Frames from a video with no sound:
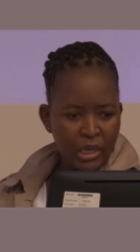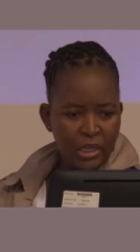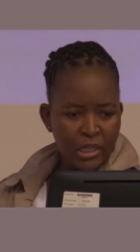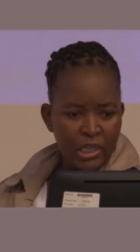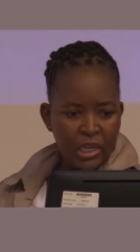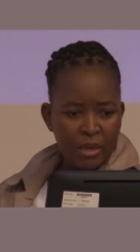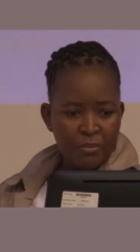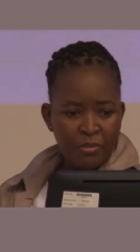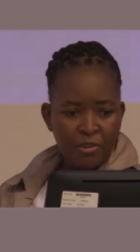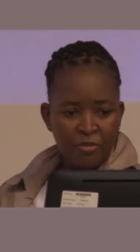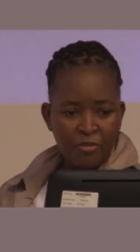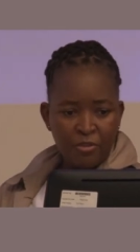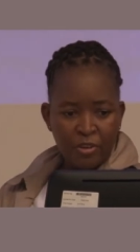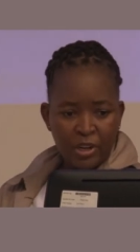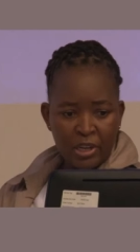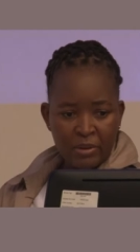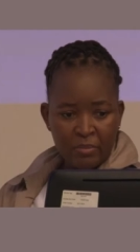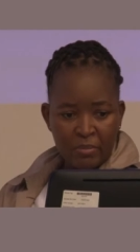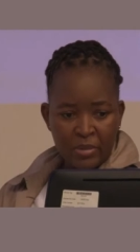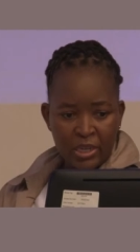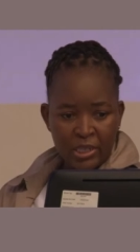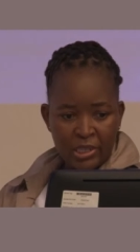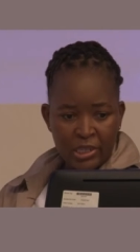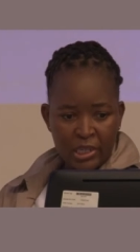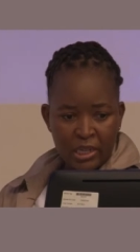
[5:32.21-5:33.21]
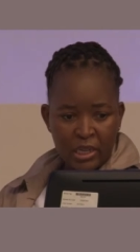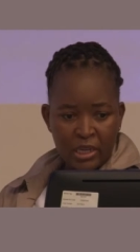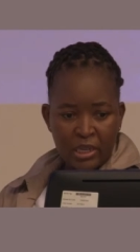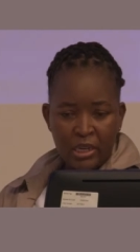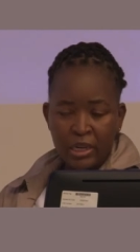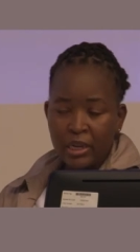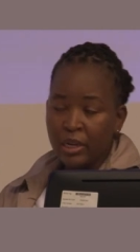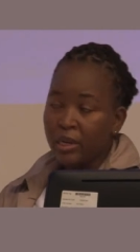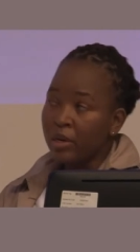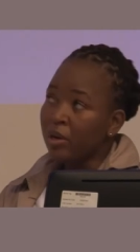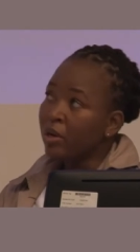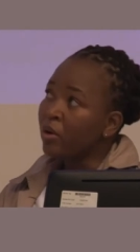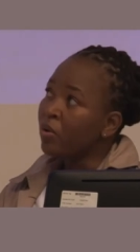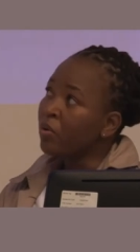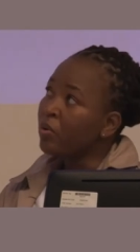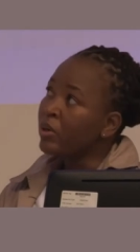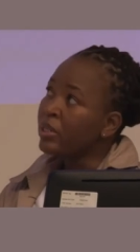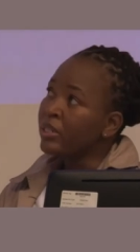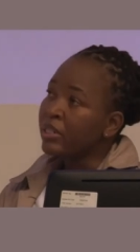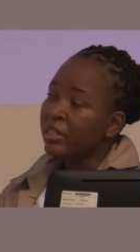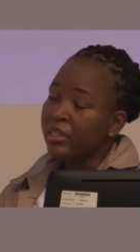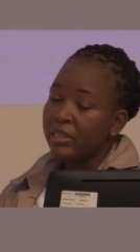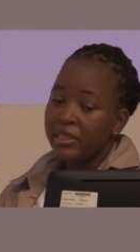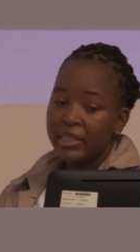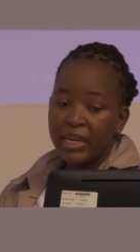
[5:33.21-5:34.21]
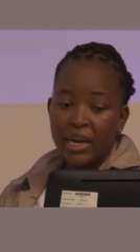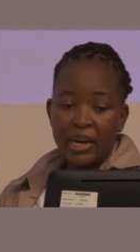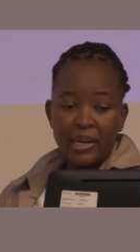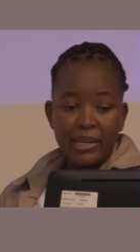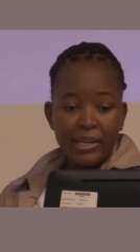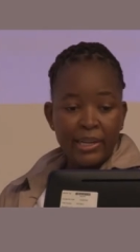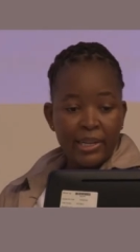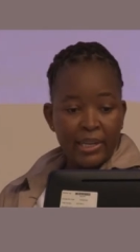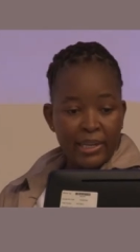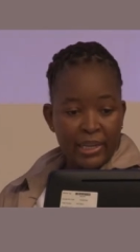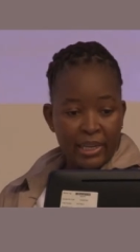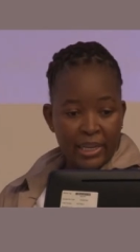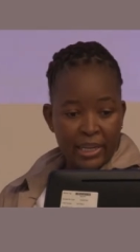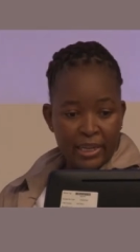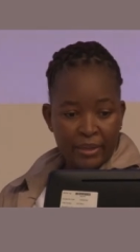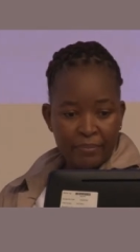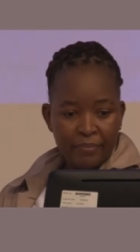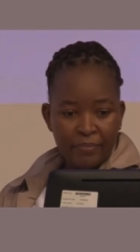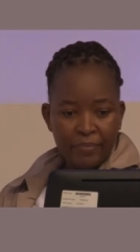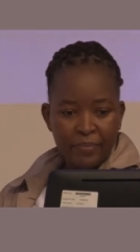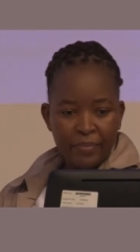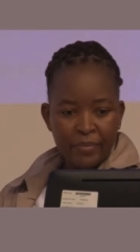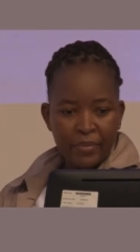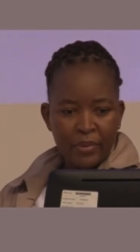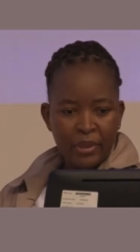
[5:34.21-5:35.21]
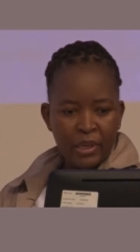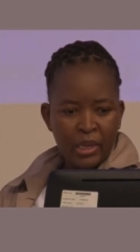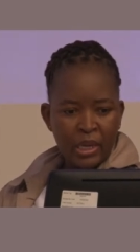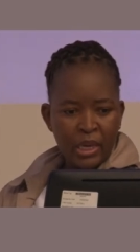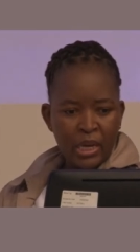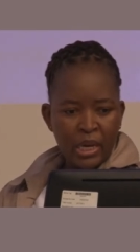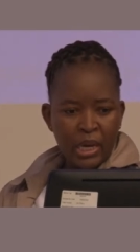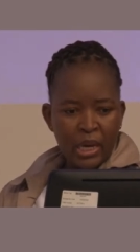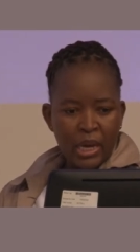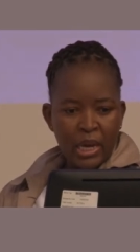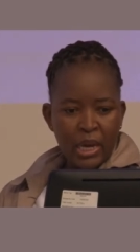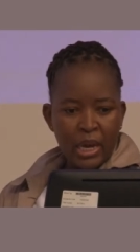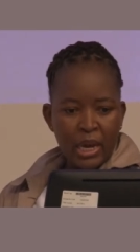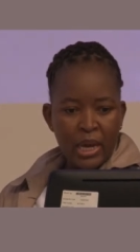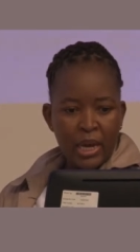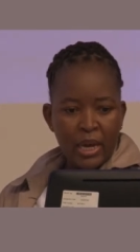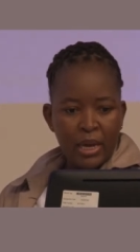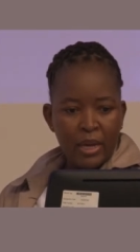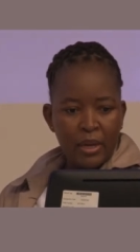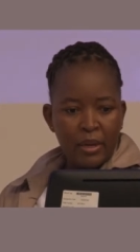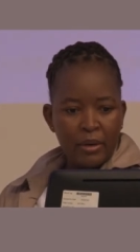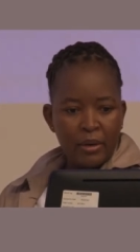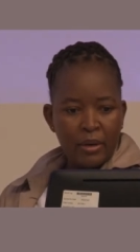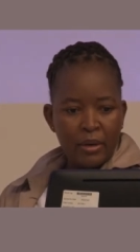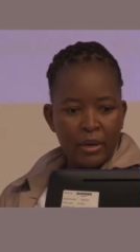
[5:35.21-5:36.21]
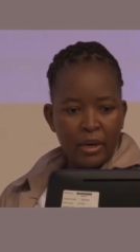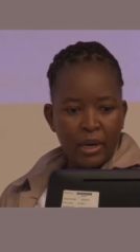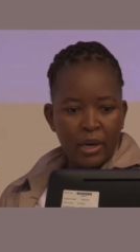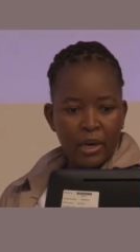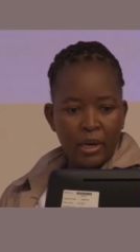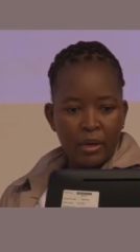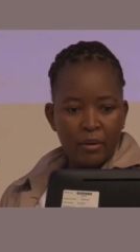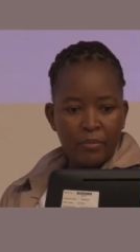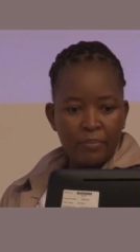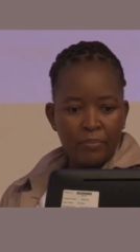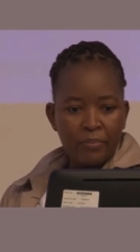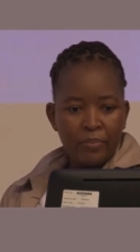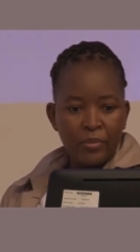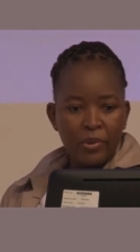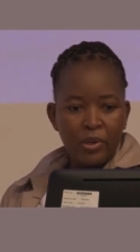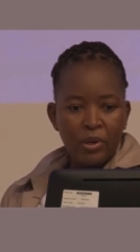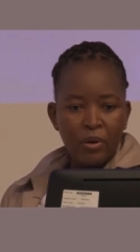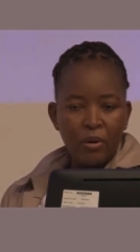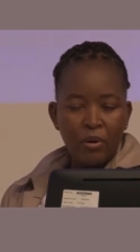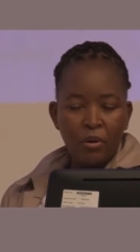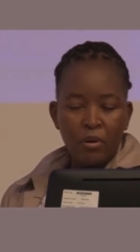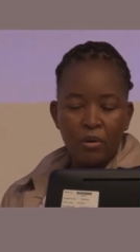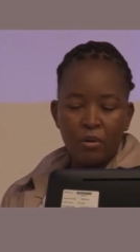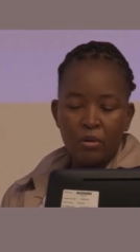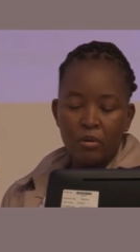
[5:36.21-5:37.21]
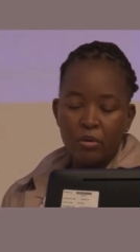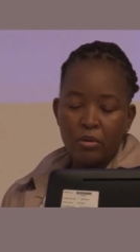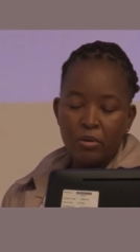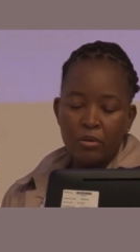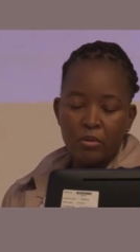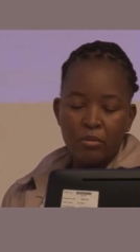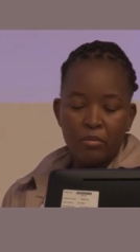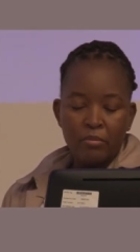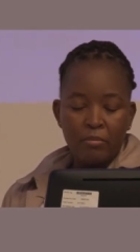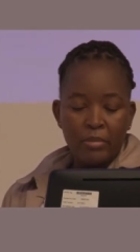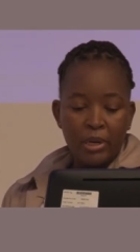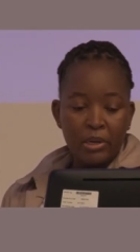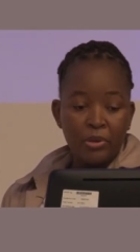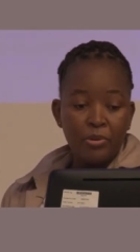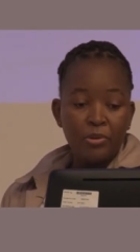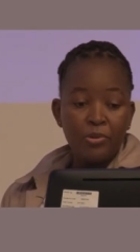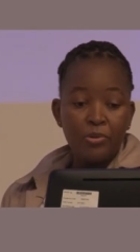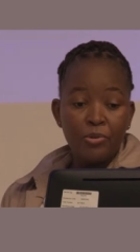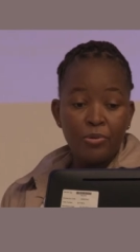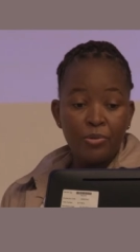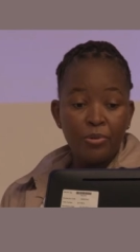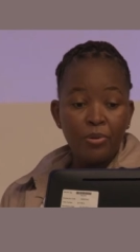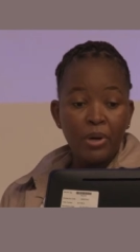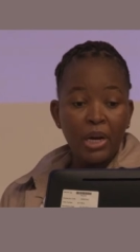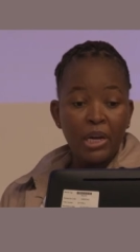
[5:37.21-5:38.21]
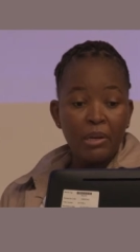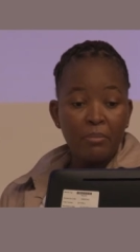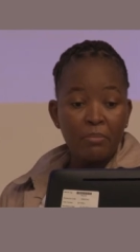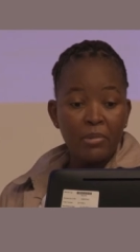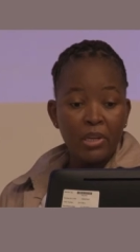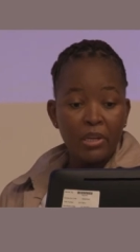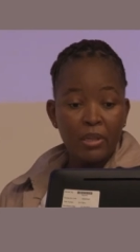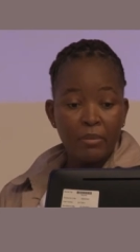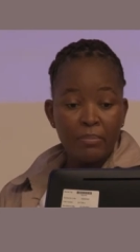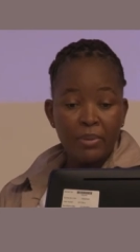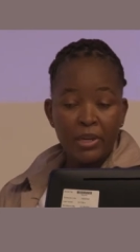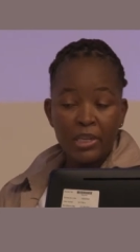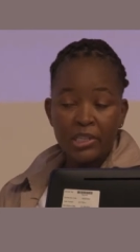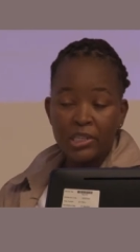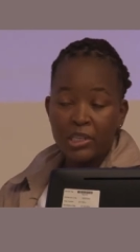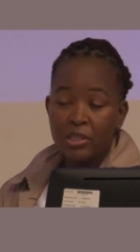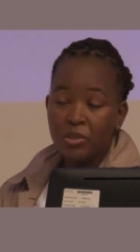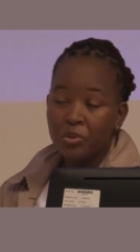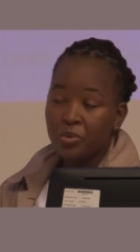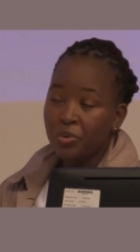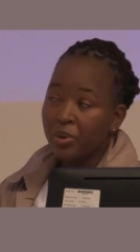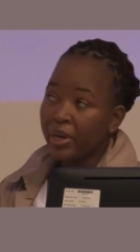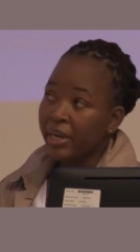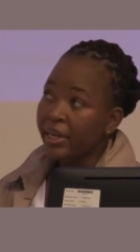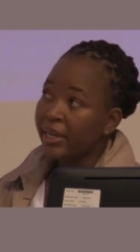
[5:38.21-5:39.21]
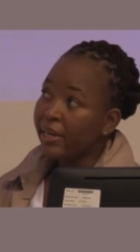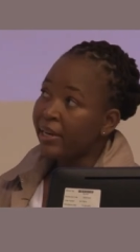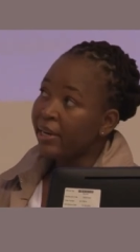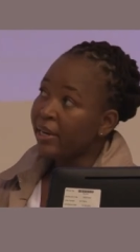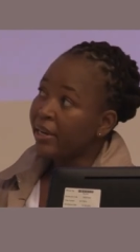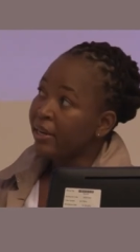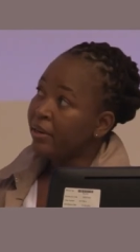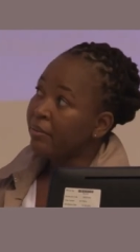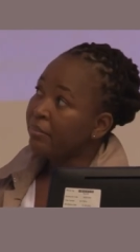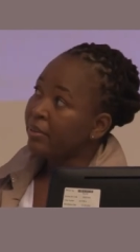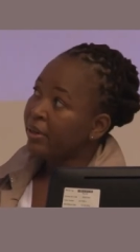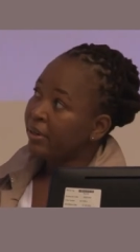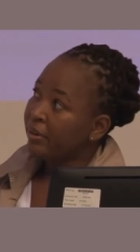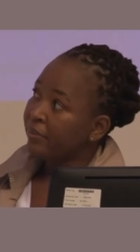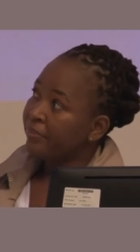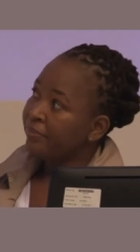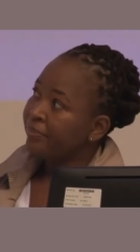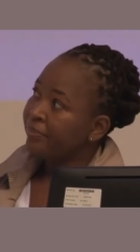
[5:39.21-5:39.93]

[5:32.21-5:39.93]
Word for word: timing for admission, which is unclear, and um, but you do admit the patients who are in labor.